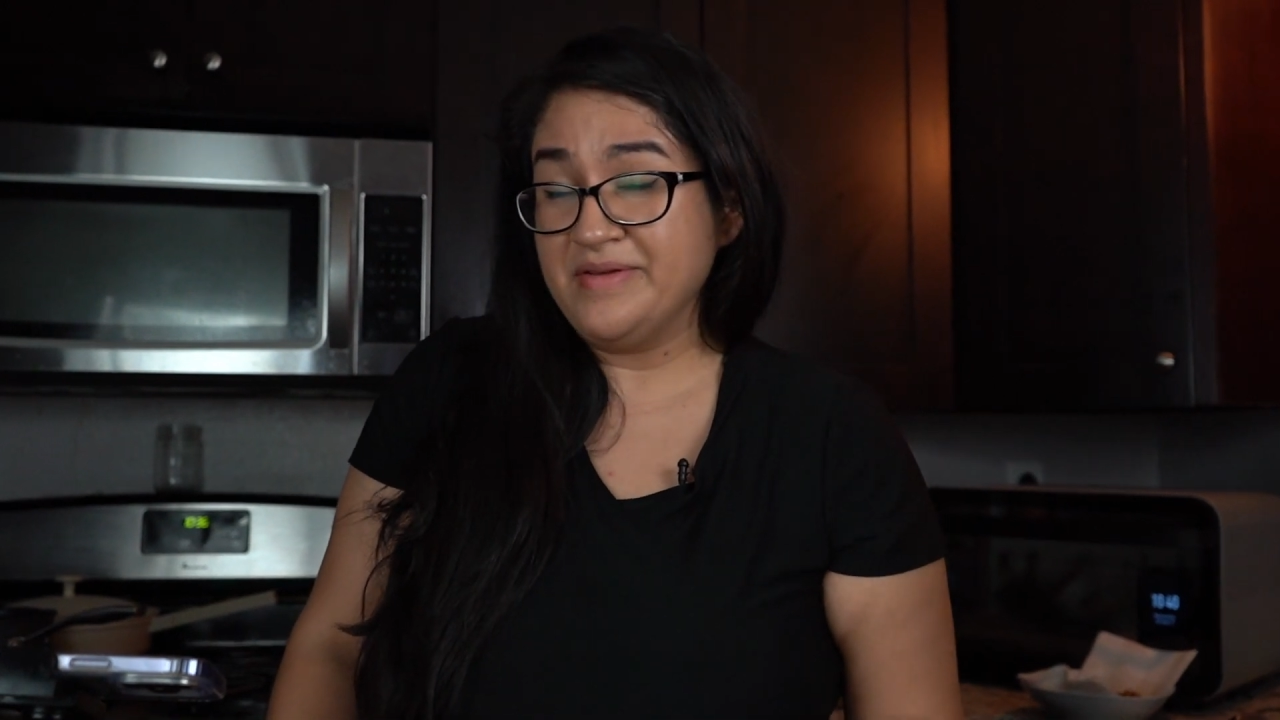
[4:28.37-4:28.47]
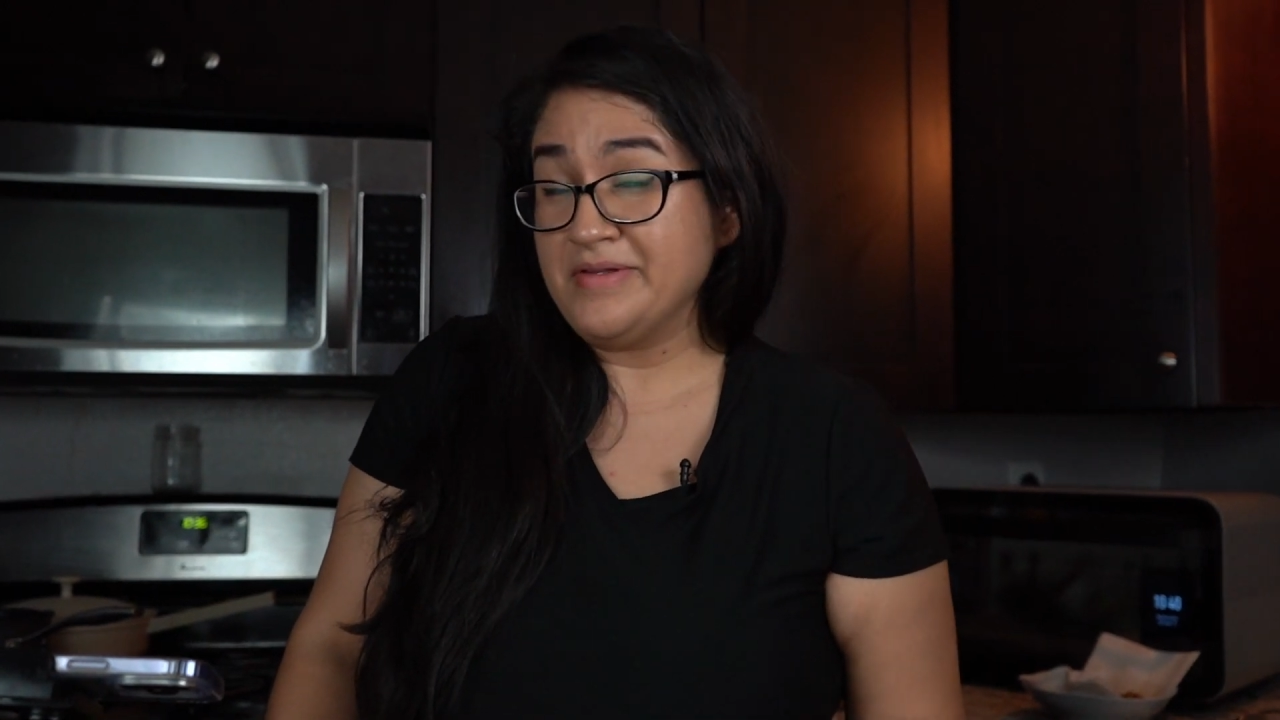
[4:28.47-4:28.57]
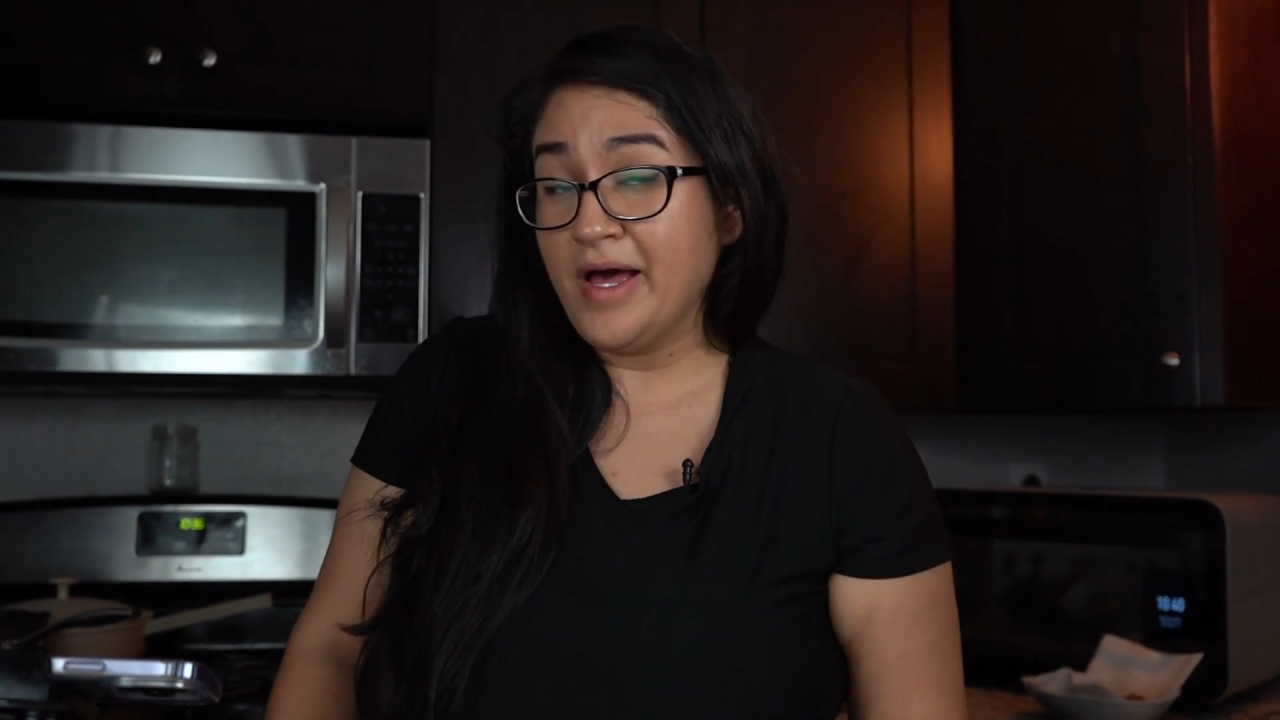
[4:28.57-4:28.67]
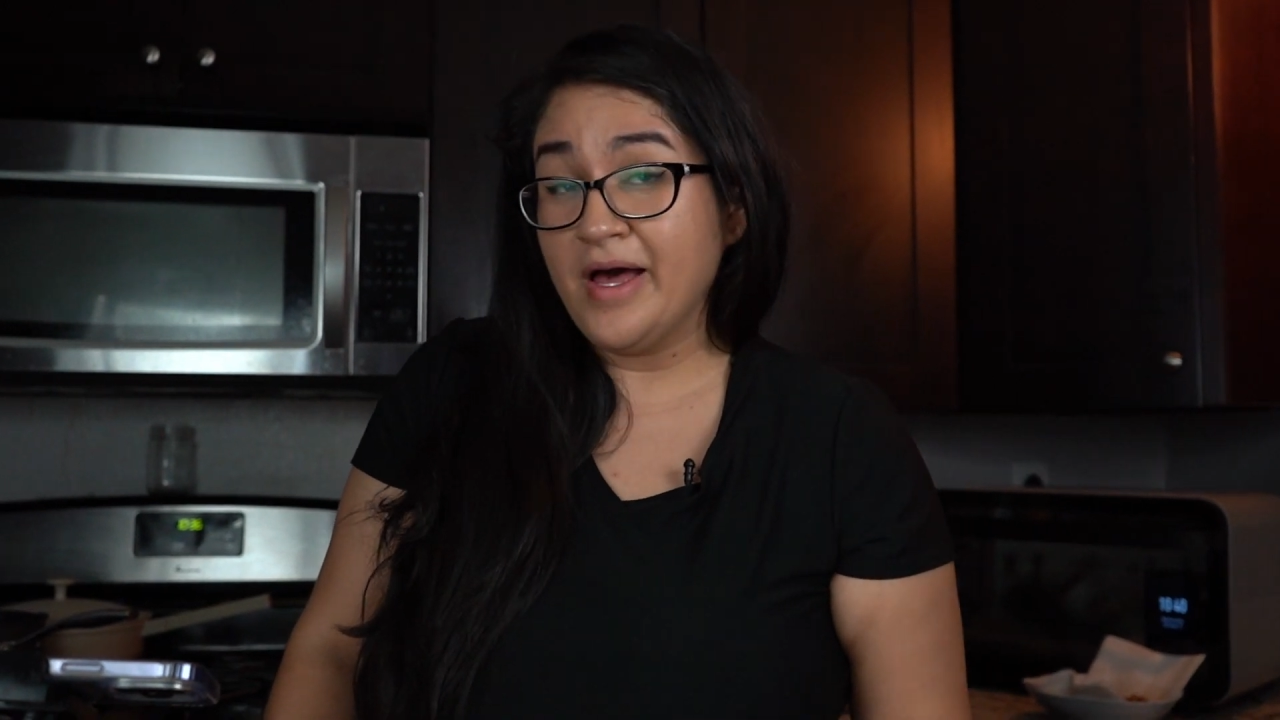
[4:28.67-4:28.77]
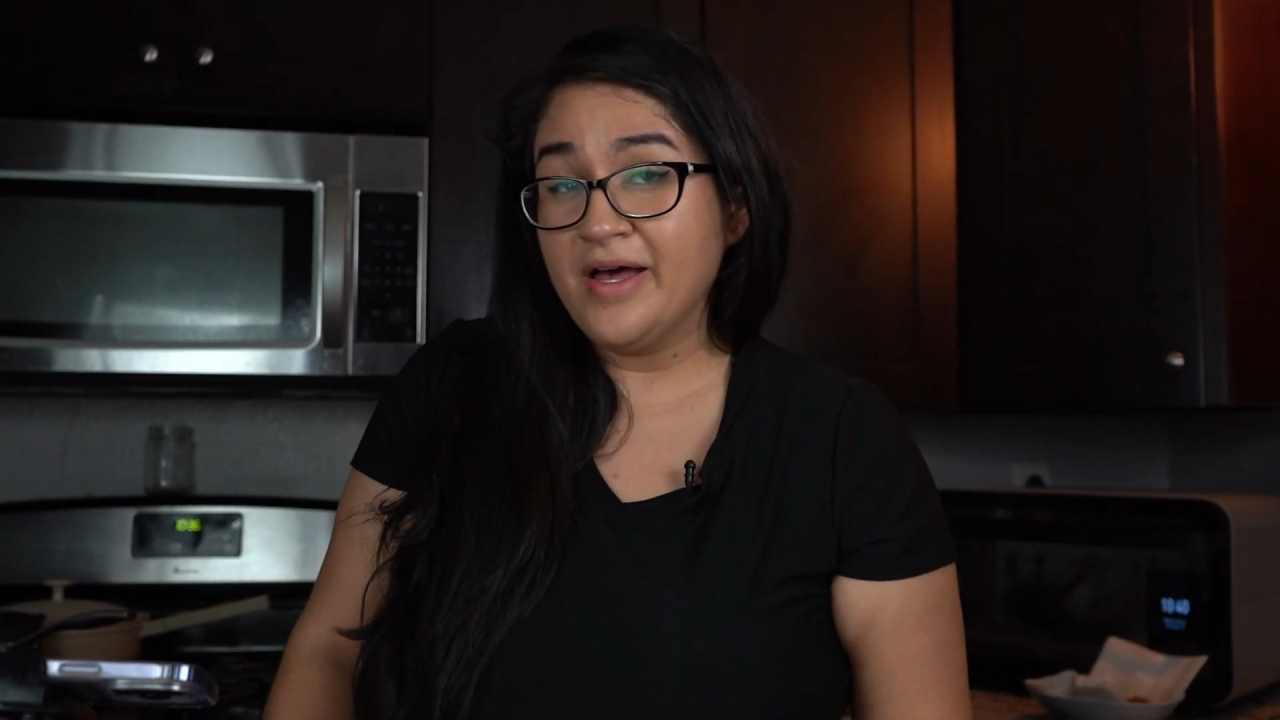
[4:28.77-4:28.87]

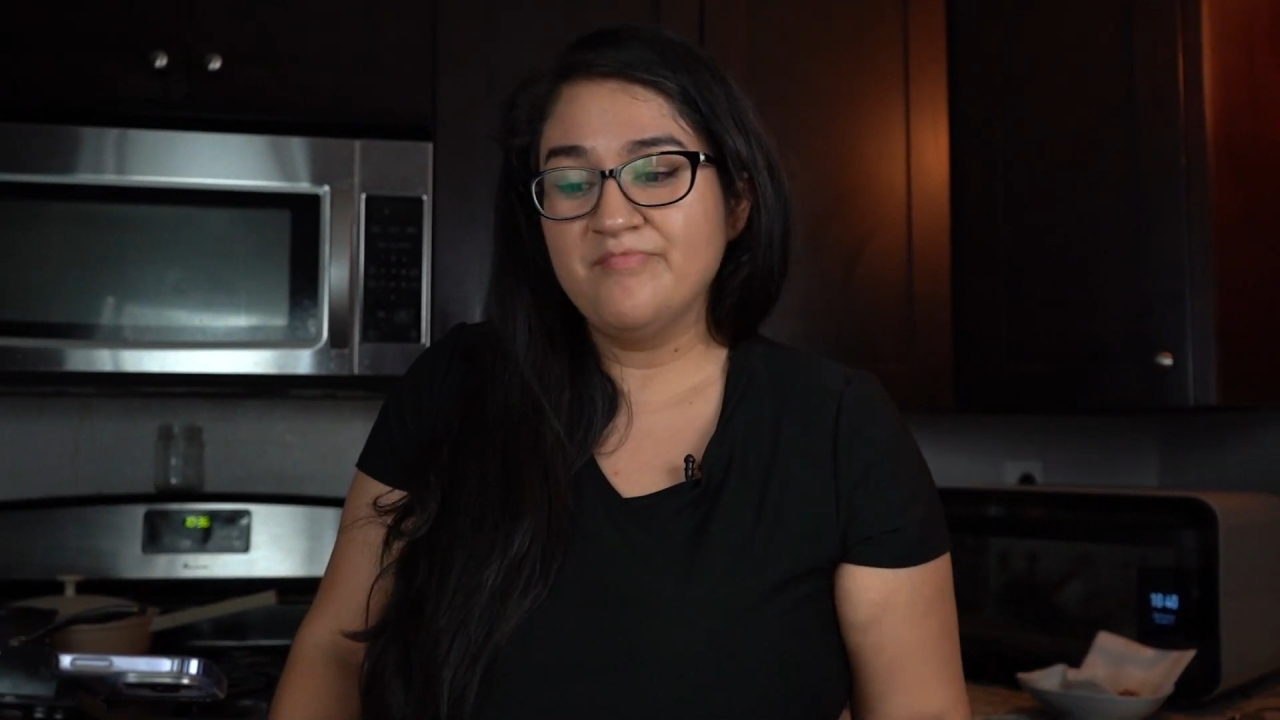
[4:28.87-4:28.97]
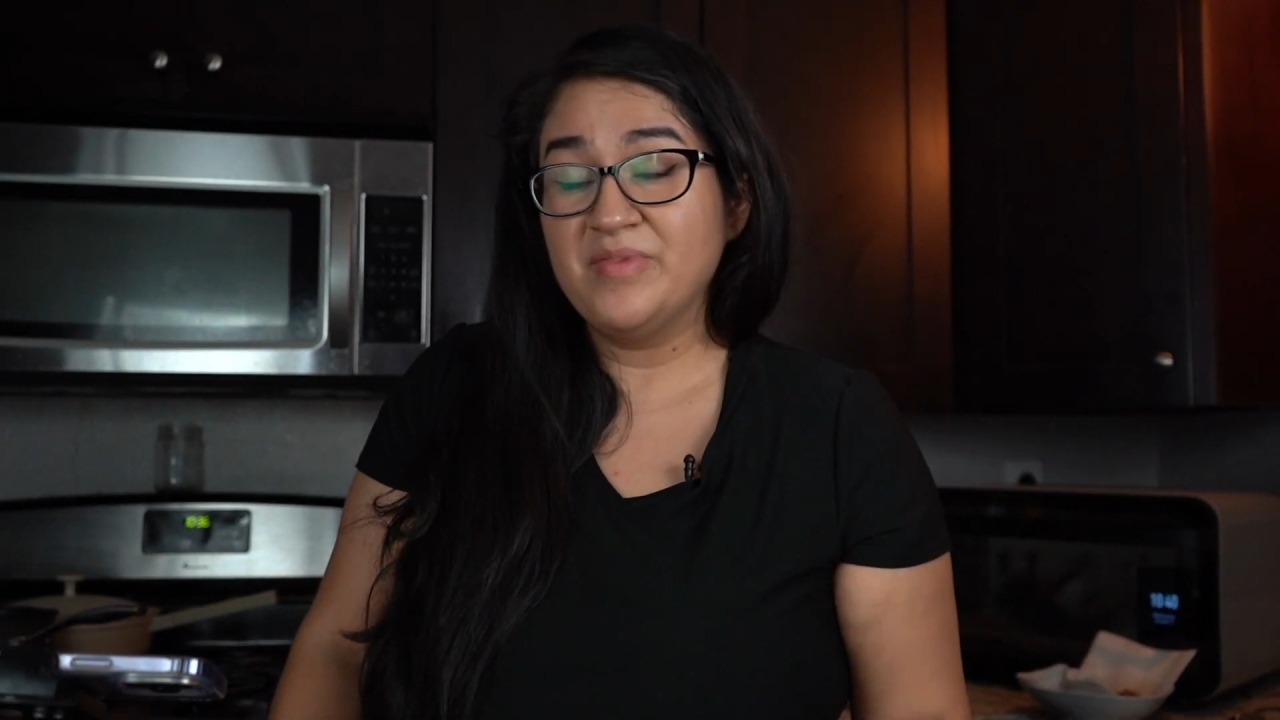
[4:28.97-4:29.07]
not,